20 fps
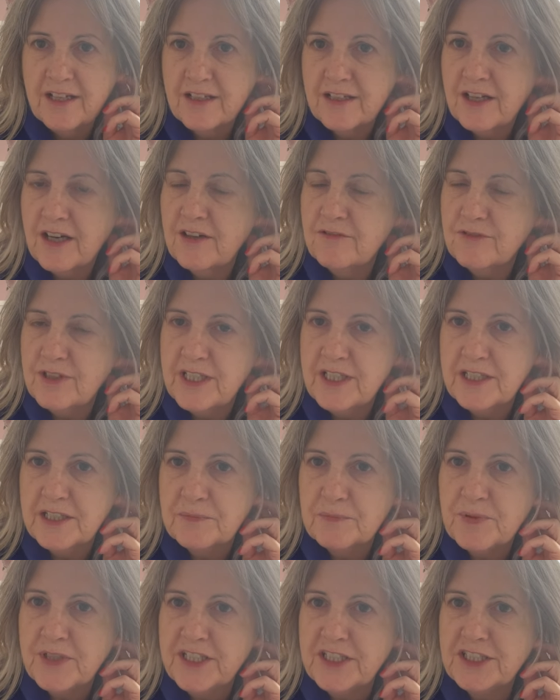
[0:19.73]
I really
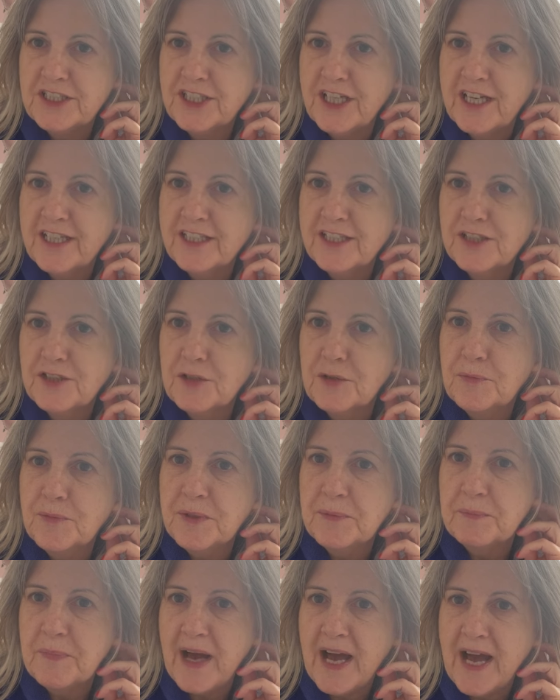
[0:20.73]
appreciate you
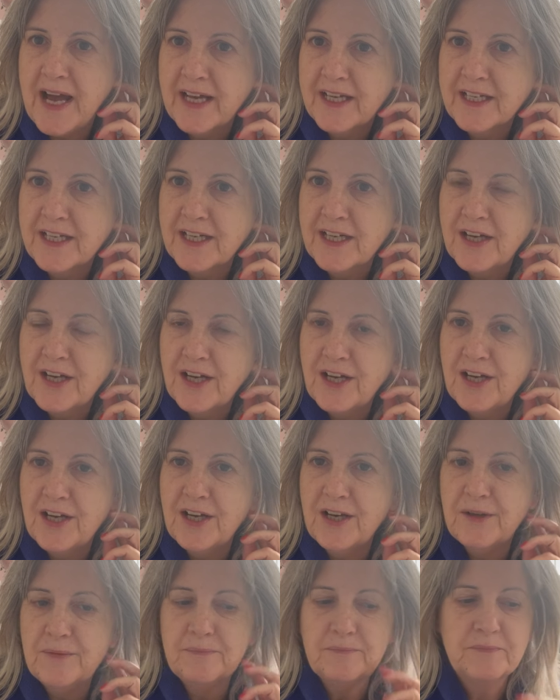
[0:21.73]
coming back.
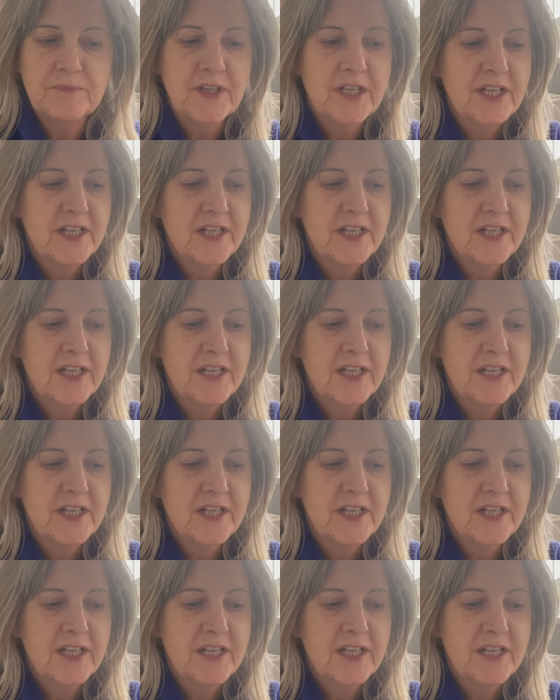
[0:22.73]
Um,